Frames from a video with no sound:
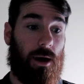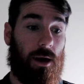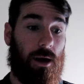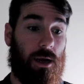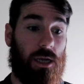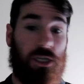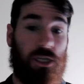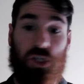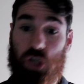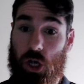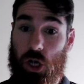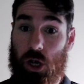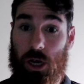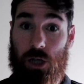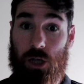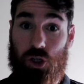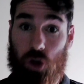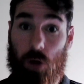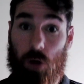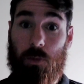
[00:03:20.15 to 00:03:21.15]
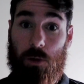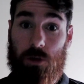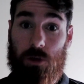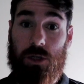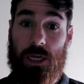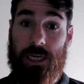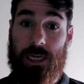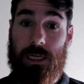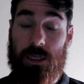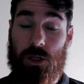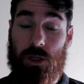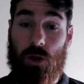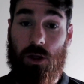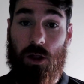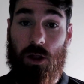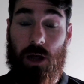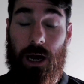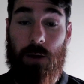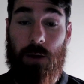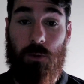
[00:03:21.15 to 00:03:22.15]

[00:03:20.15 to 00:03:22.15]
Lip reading: His job looks like it's on the line,